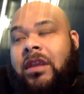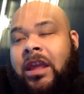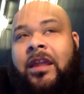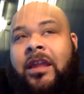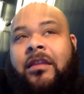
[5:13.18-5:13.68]

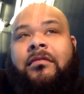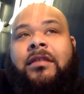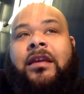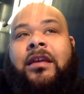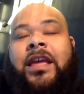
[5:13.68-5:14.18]
in
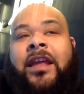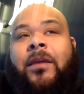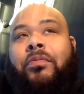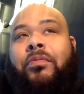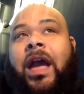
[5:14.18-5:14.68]

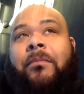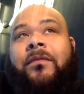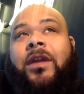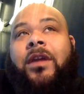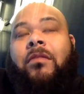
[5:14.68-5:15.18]
the prime
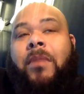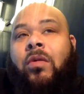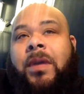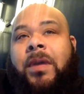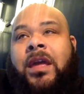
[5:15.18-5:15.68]
of their
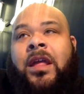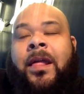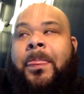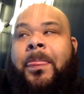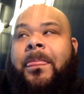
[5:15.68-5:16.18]
moment?
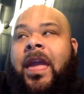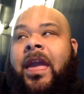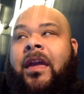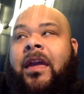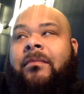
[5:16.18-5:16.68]

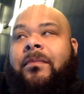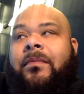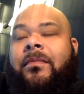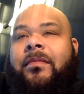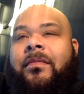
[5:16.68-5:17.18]
And
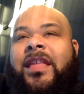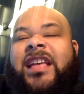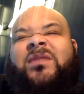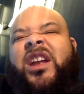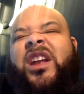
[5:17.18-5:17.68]

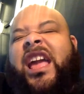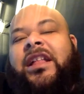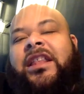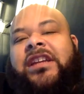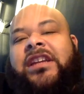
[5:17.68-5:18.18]
that's where that
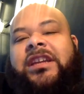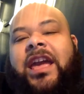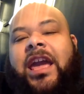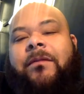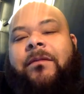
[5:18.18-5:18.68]
collection
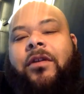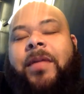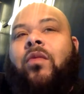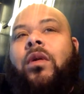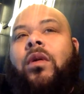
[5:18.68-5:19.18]
came from.
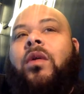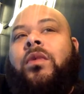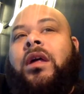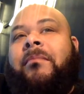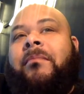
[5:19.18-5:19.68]
Like, what
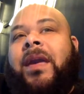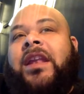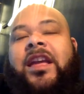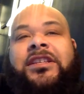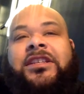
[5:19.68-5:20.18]
would
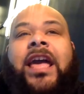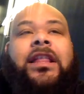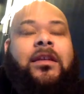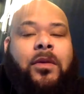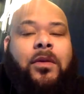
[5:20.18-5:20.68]
Amanda and
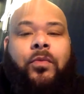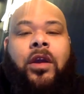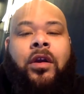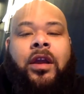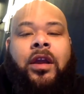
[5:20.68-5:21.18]
Jacqueline be
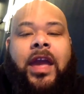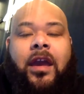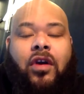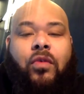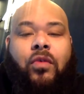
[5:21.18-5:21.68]
wearing at
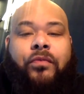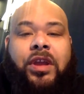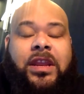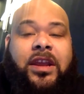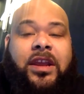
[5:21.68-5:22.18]
home,
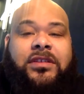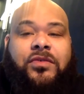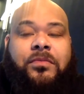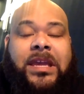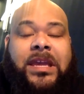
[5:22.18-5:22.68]
running their
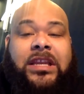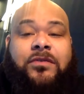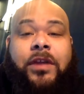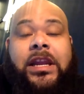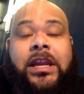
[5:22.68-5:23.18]
Zoom meetings,
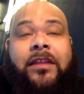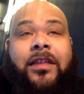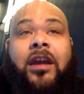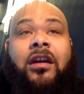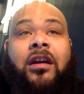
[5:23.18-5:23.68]
running
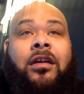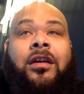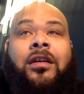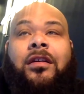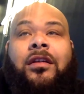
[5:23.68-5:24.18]
their
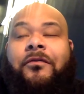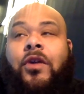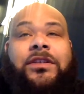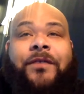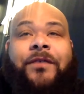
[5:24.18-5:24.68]

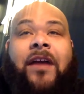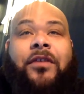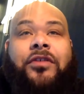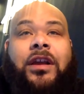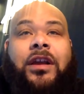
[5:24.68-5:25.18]
Fortune
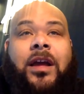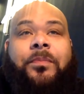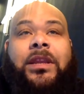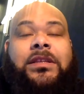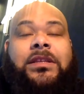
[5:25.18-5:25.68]
500
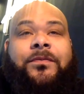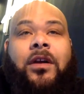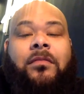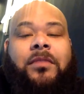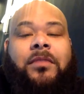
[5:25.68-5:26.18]
companies
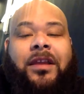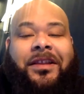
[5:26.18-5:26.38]
from